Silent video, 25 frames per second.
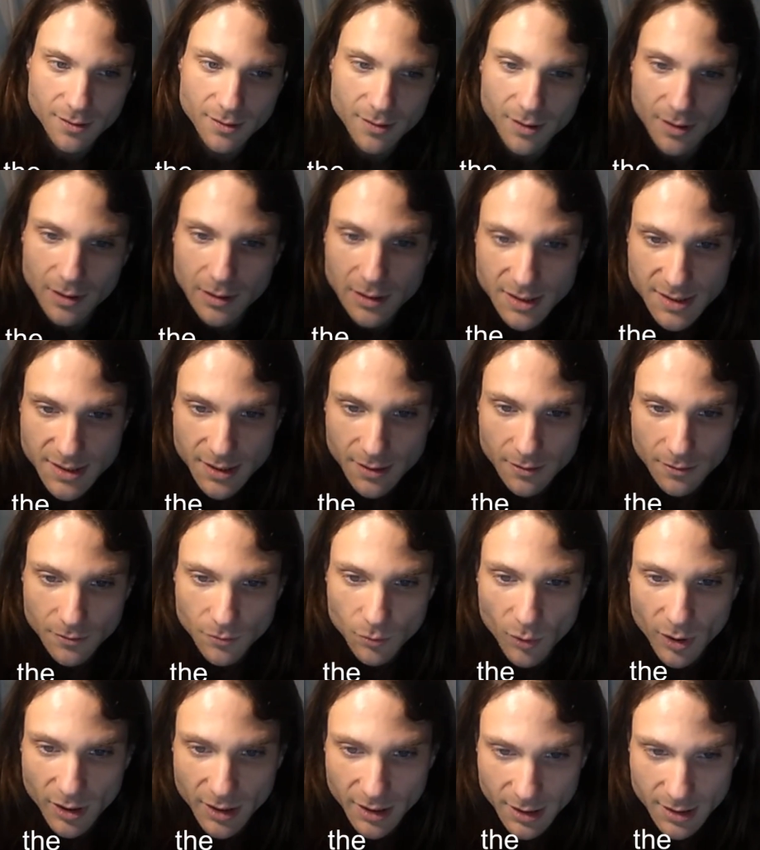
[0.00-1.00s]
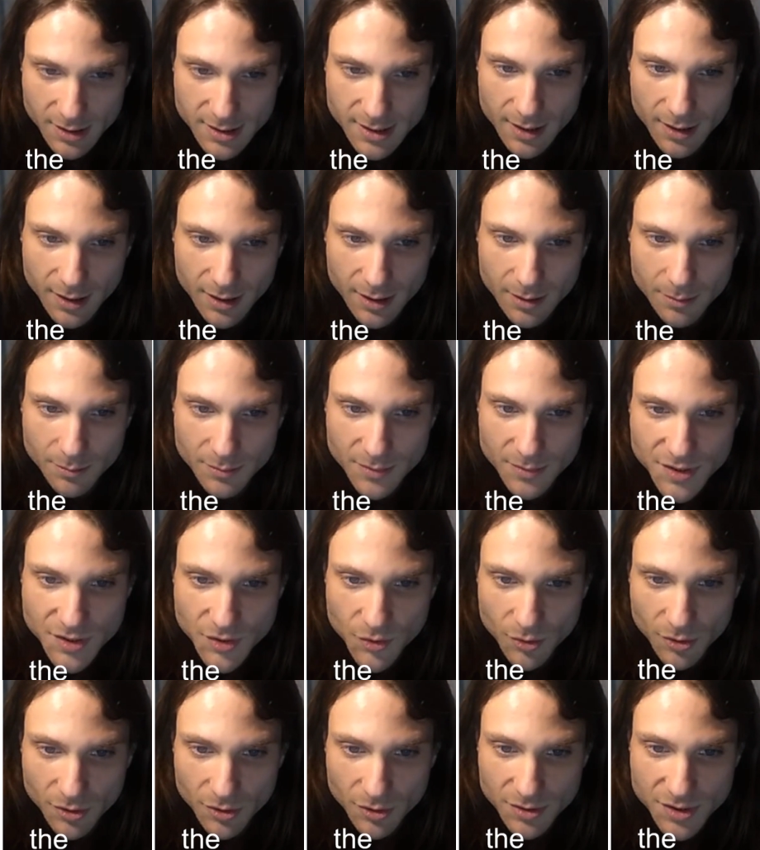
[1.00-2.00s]
instead of 1 at a time. So
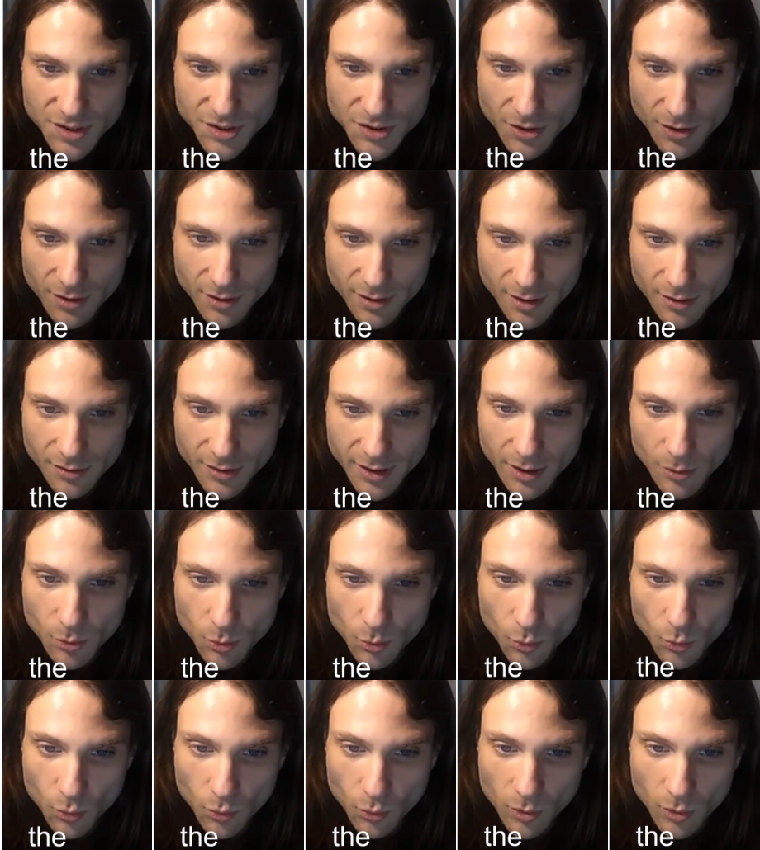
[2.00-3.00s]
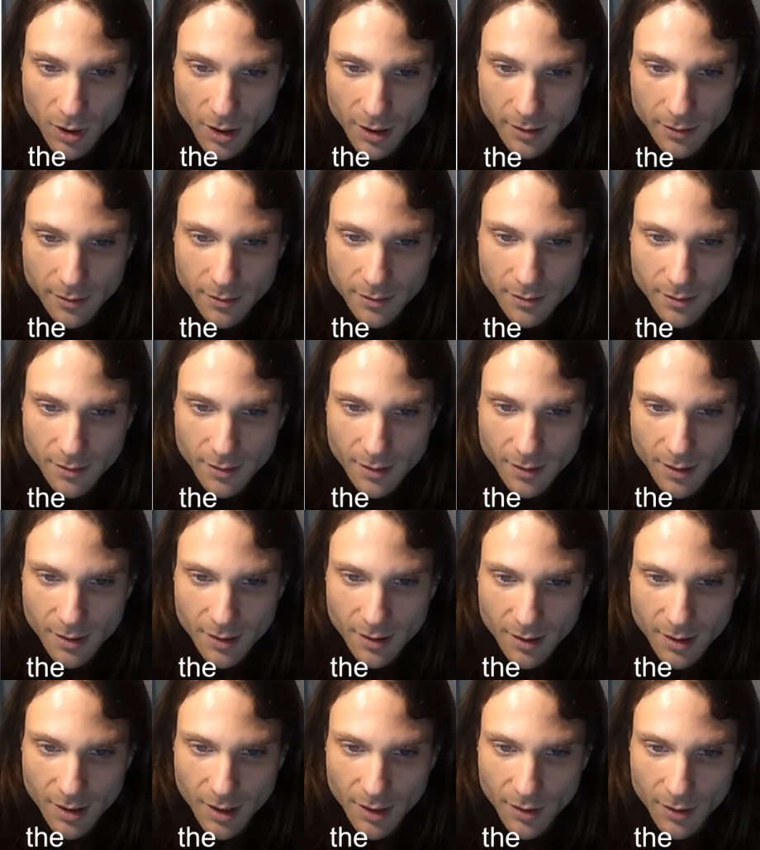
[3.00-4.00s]
it'll get 1, and
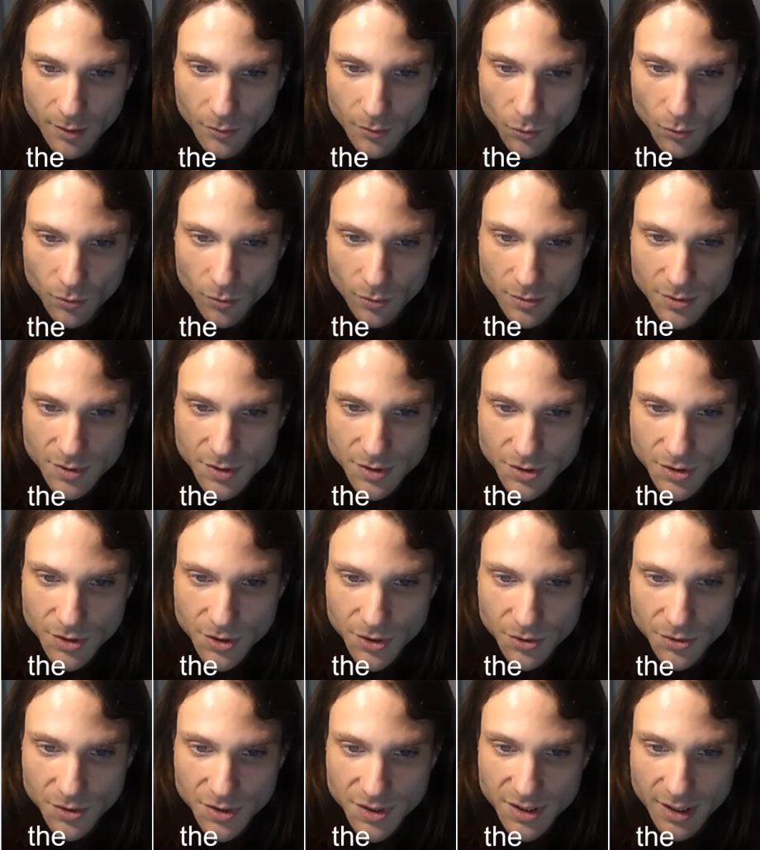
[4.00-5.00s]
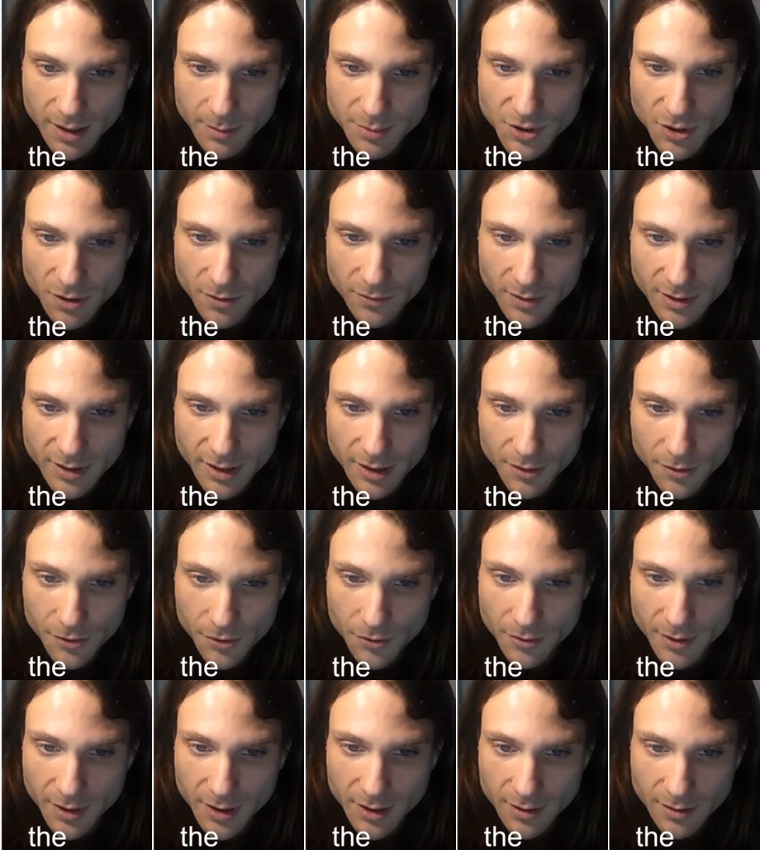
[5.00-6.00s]
then 2 steps over, get
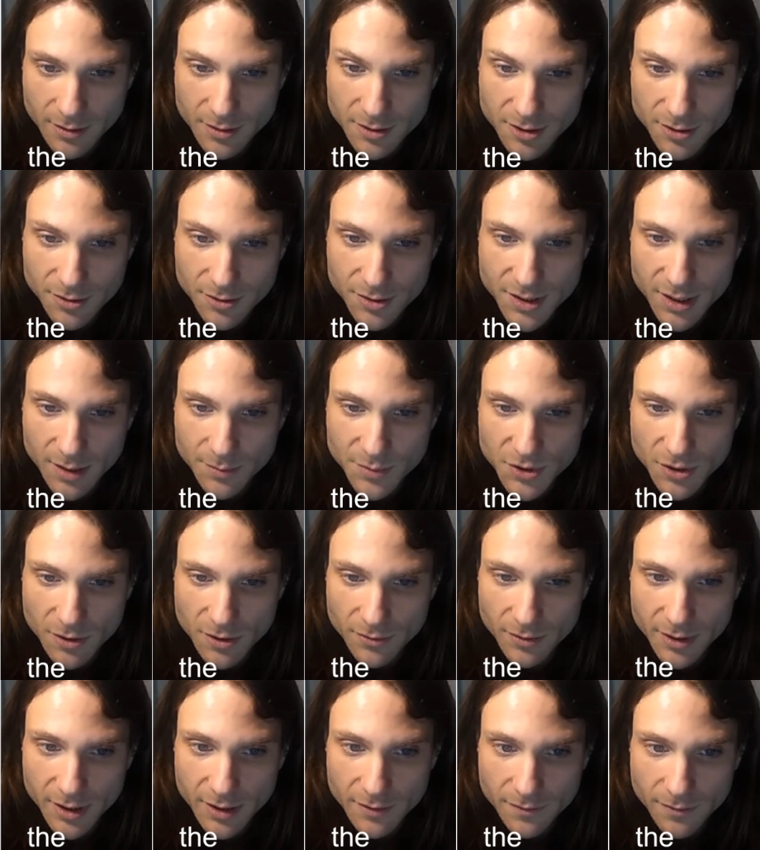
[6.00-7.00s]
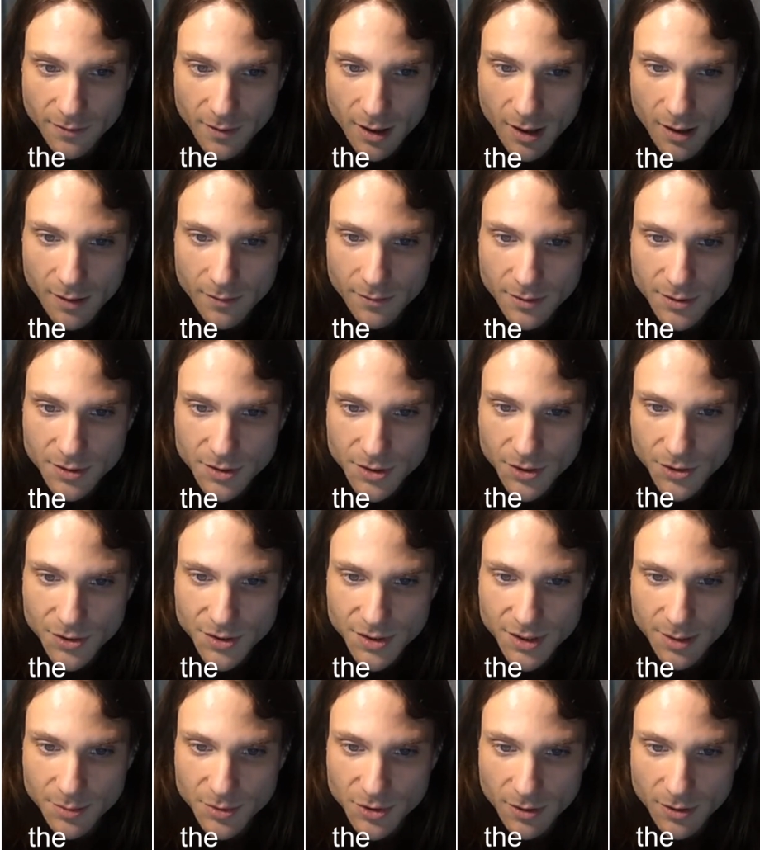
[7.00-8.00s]
3, 2 steps over, get 5, 2
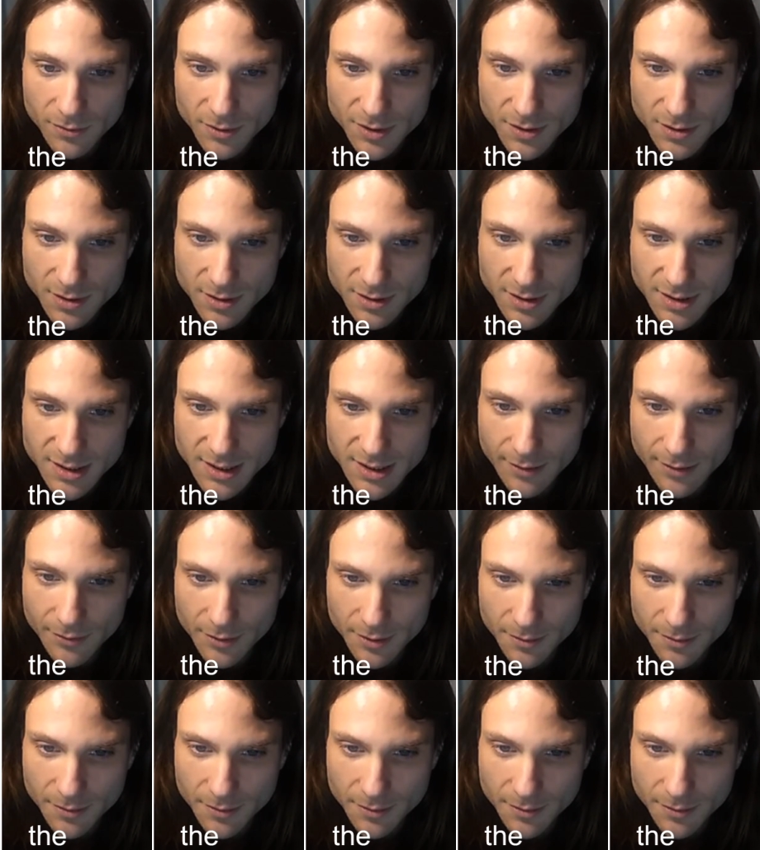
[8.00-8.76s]
steps over, 7.